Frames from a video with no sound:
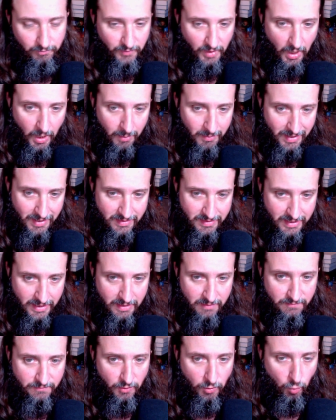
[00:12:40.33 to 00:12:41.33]
And
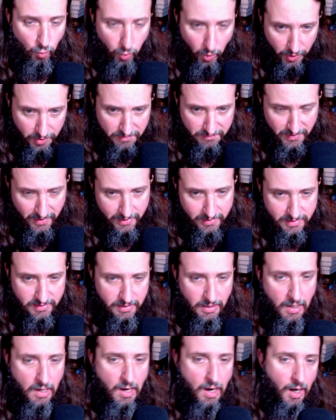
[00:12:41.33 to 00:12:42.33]
then for world events
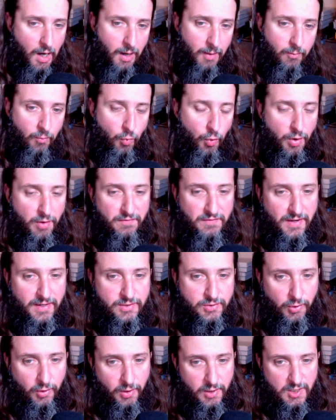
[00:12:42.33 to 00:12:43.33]
are going
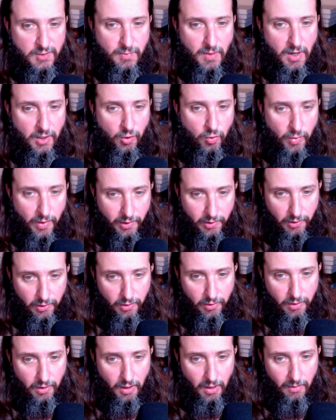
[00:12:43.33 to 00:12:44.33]
to spawn
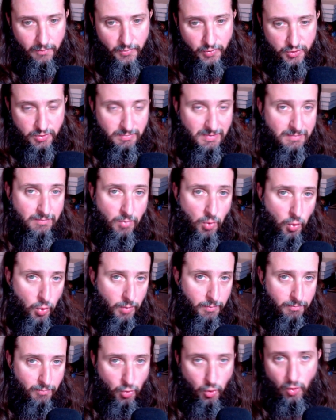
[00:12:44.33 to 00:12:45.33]
quicker. There's going to be
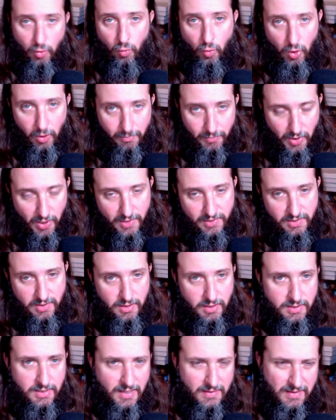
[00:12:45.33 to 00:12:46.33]
more world
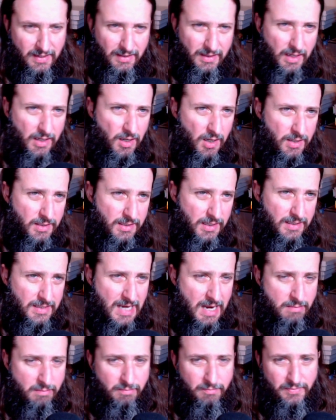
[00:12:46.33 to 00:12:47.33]
bosses. I think they cut the
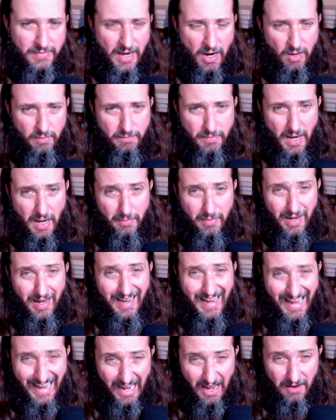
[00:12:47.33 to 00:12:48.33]
time down by about
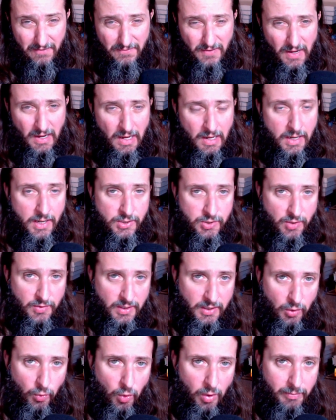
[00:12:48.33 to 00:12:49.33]
half. So I
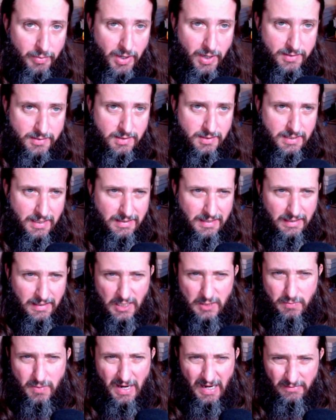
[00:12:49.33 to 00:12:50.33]
think the world bosses, I think they
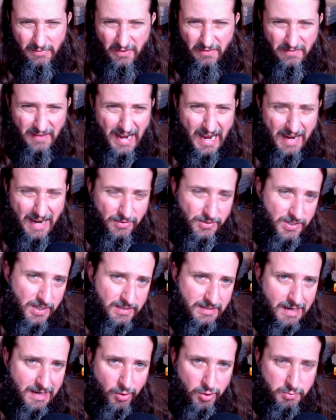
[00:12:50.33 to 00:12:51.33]
spawned every 5 or
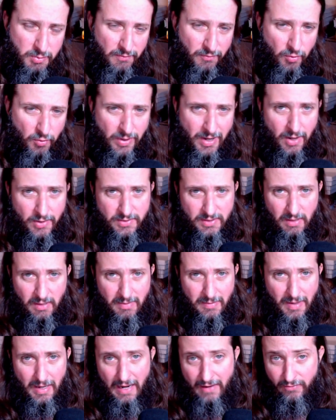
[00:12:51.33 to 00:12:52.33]
6 hours before. Now it's going to
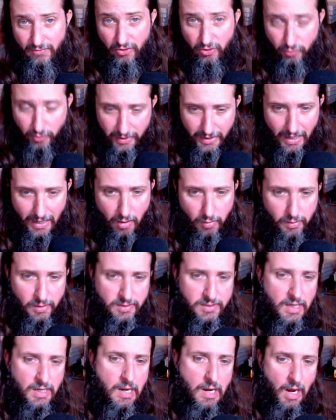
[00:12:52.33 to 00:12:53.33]
be about every 3
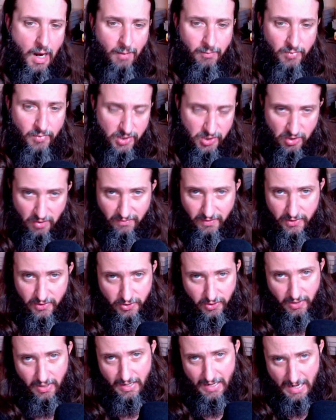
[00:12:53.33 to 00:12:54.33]
hours. Legion events
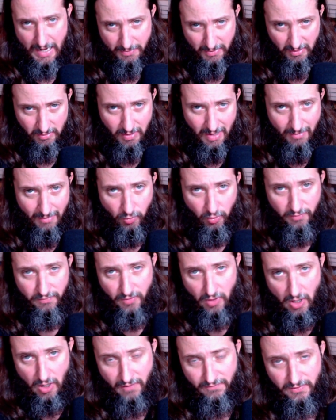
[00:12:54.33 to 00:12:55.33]
are going to happen a lot more
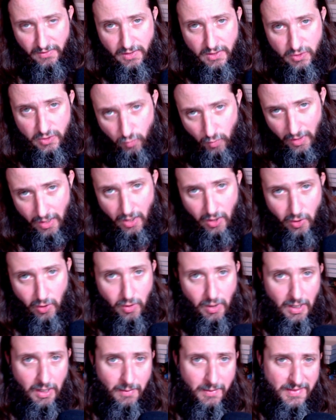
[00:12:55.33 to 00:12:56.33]
often as
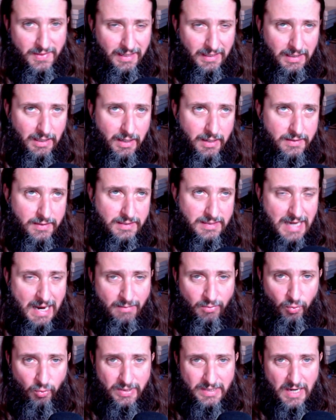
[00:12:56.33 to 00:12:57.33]
well. I think that the
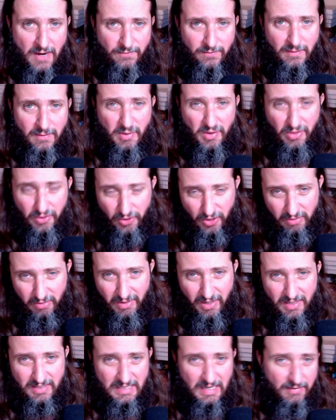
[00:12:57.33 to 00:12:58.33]
timer went down from every 30
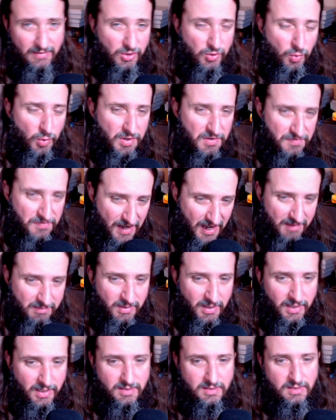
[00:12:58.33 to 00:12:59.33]
minutes to every 25
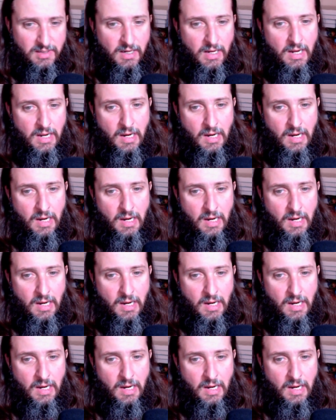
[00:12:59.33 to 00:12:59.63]
minutes.